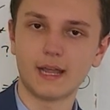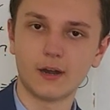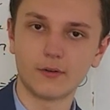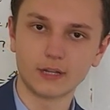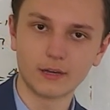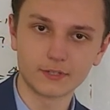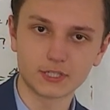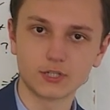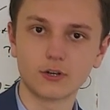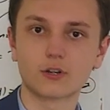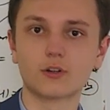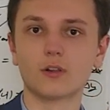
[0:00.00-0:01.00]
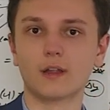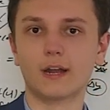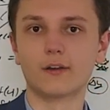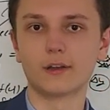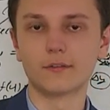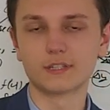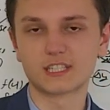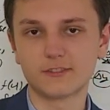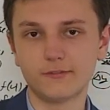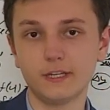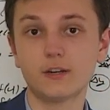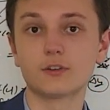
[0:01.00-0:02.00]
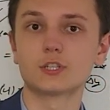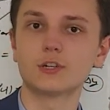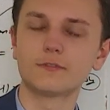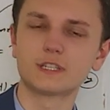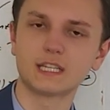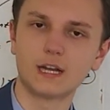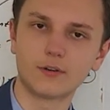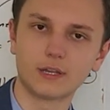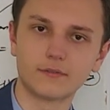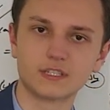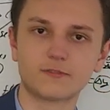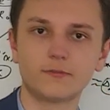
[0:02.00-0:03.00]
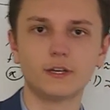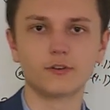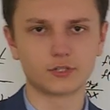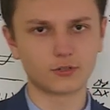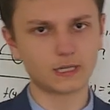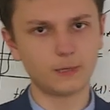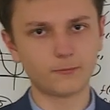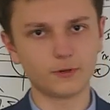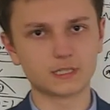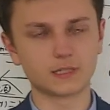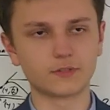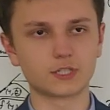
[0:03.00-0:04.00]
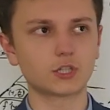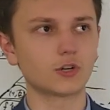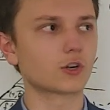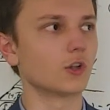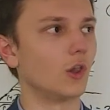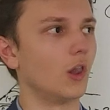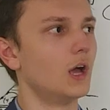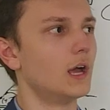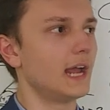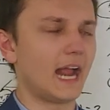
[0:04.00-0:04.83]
area of a circle, area of a sphere, surface area of a sphere, circumference of a circle,